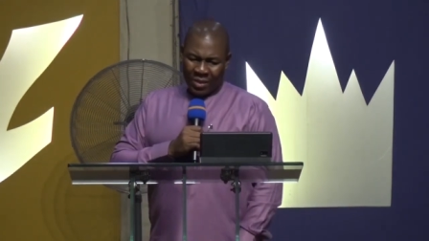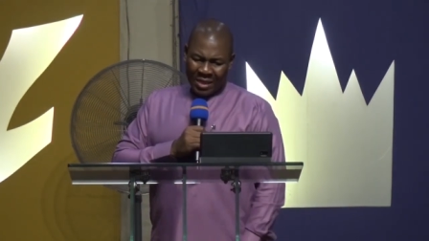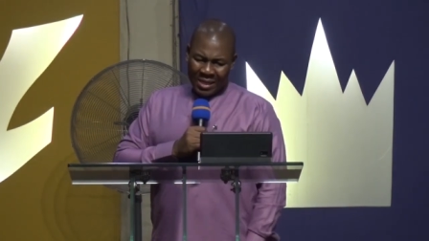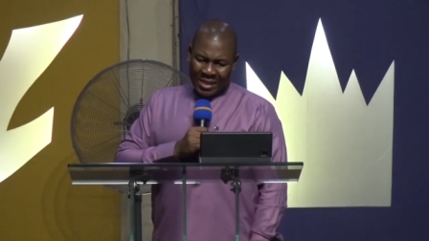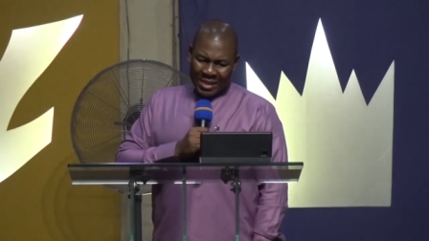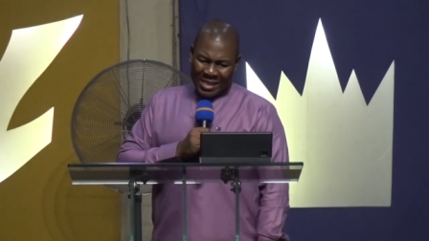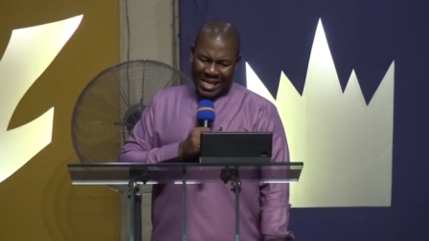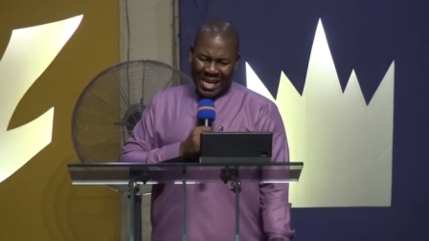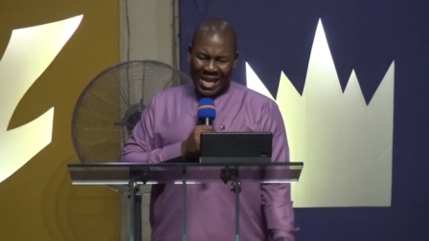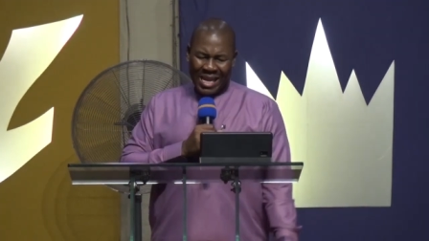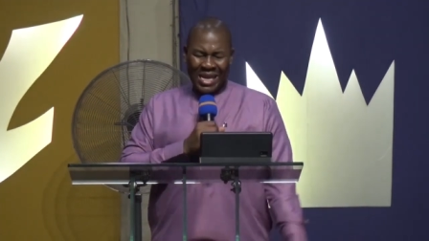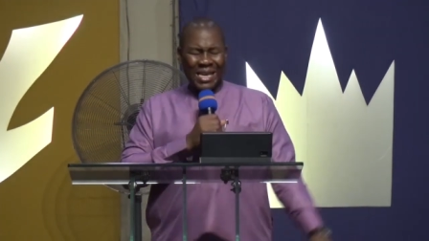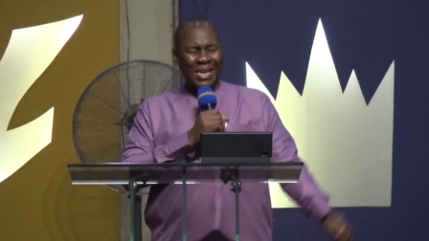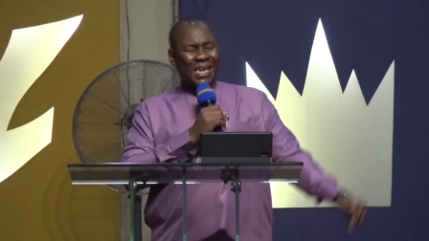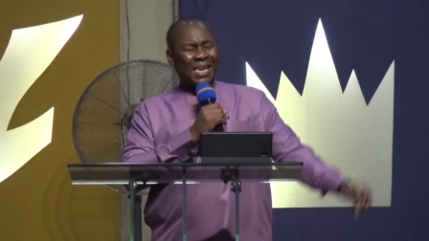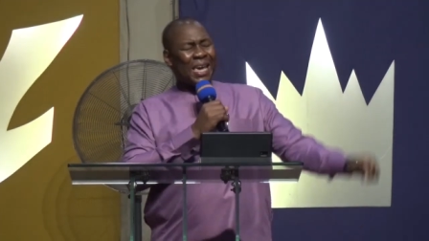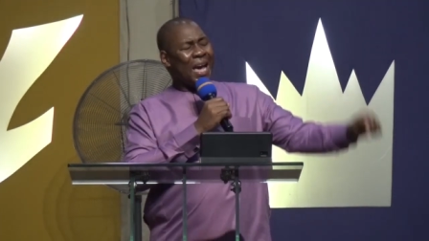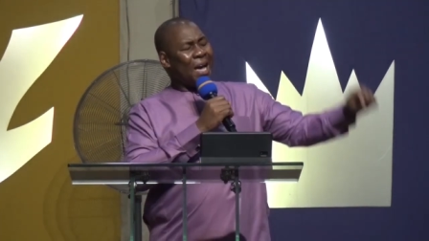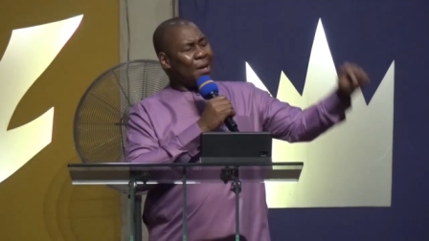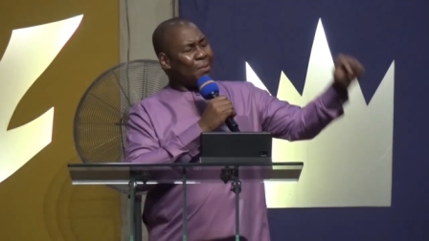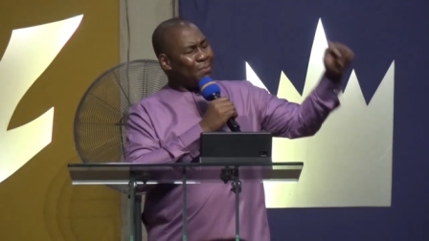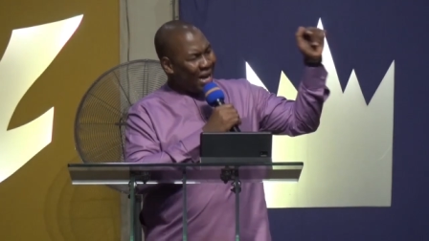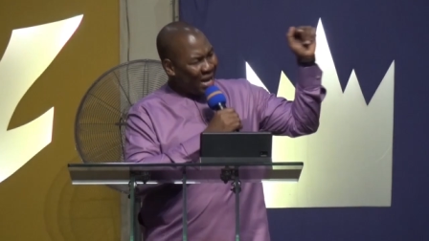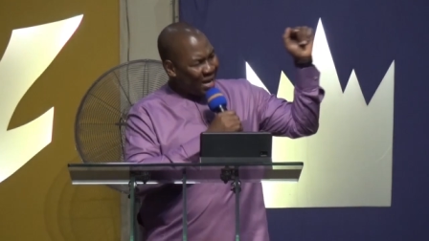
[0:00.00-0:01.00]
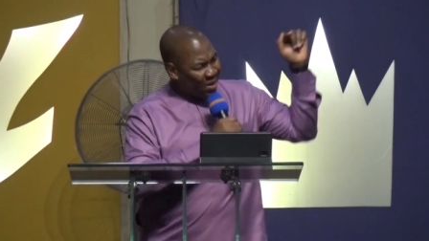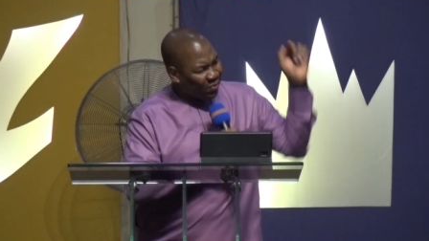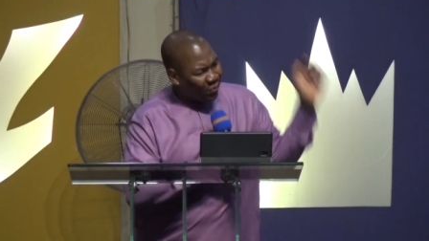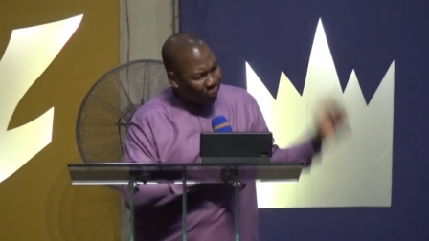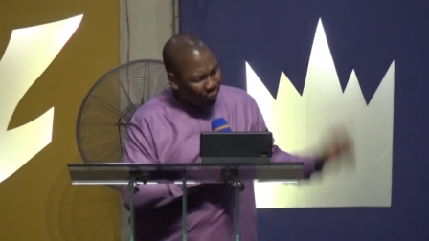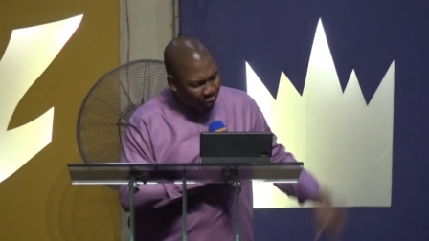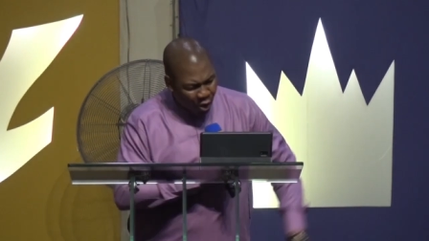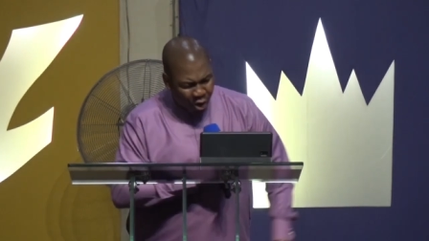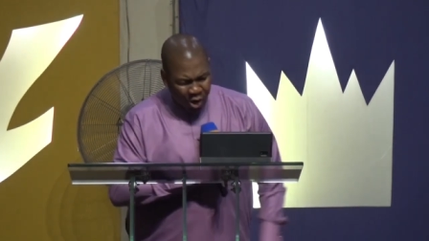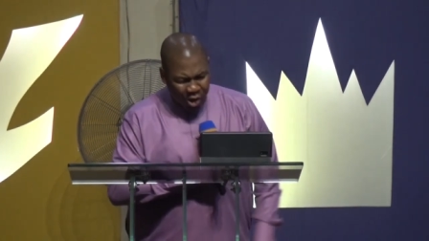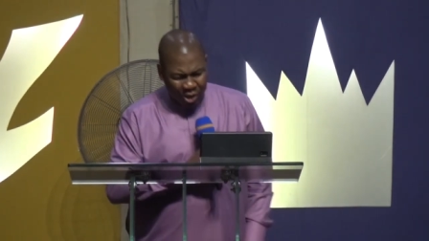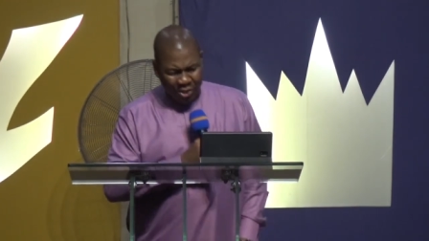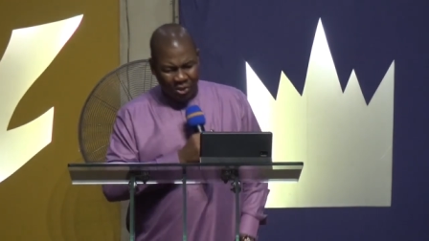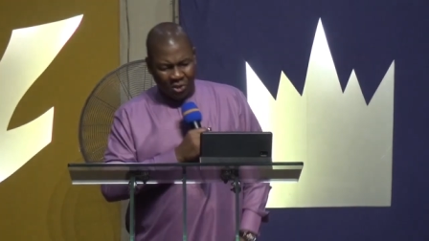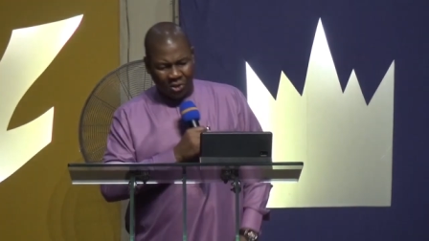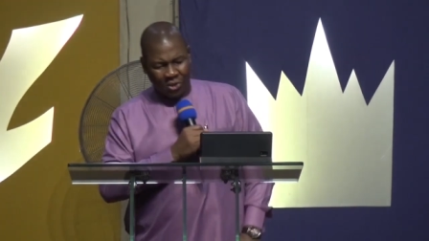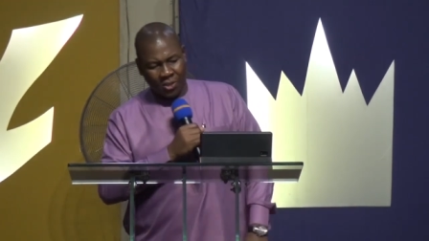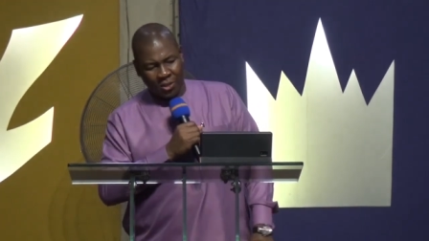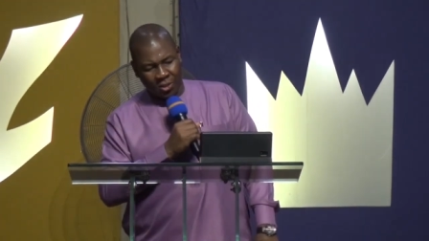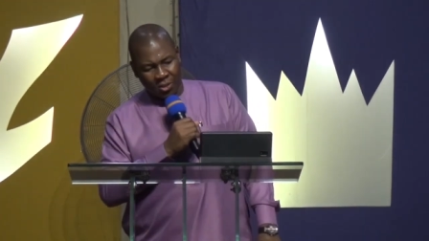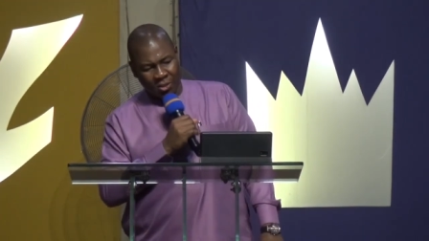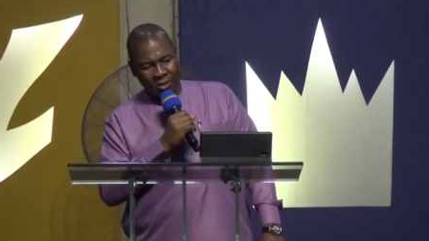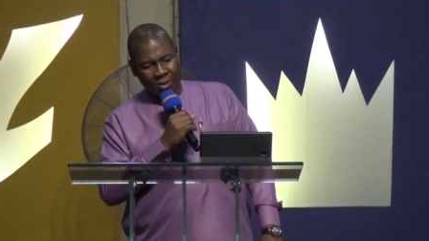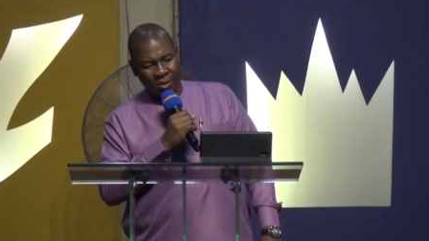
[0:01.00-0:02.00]
they hear my
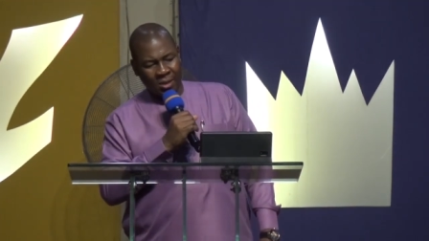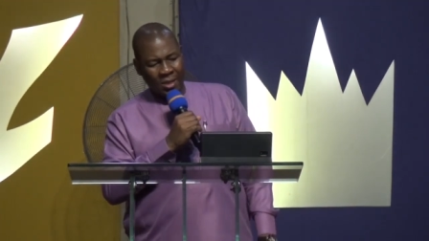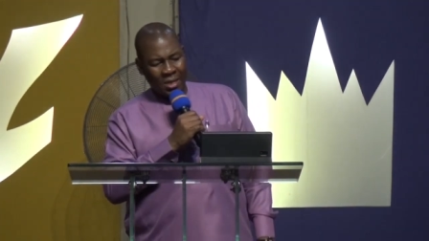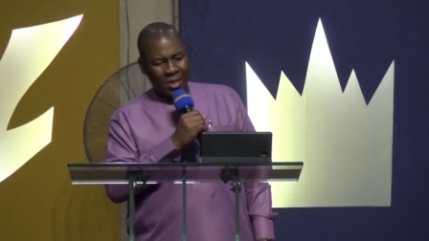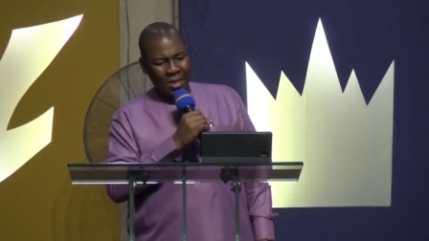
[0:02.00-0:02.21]
voice.